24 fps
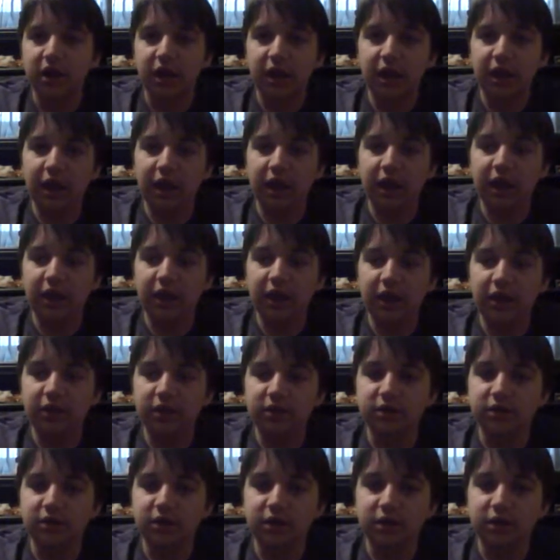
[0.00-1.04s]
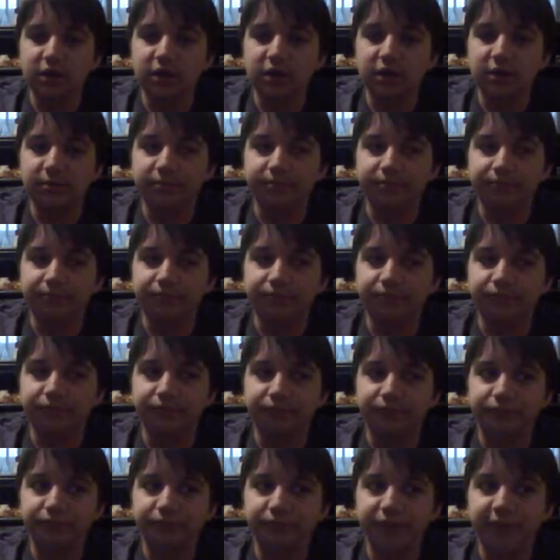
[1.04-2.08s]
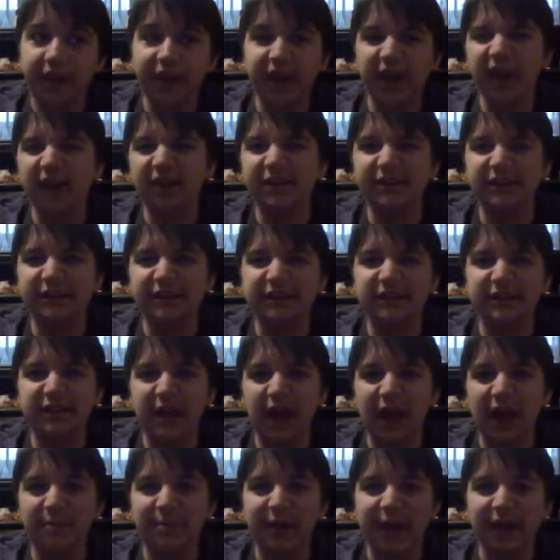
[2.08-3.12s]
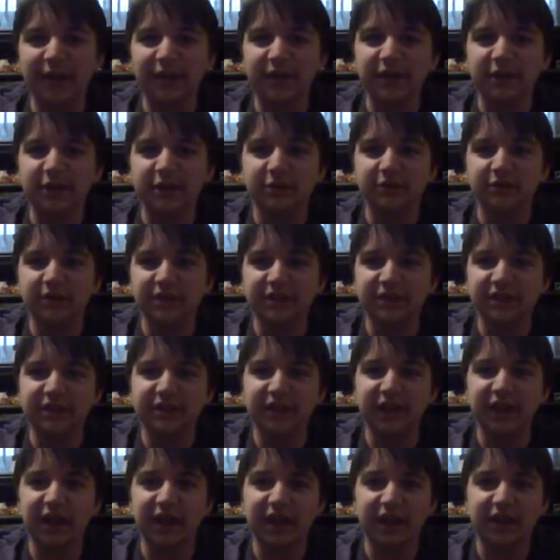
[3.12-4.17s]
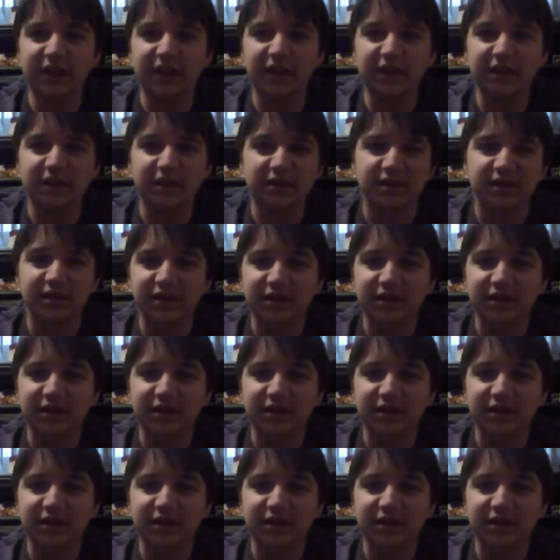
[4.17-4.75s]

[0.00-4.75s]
And um, I actually just got back into it today and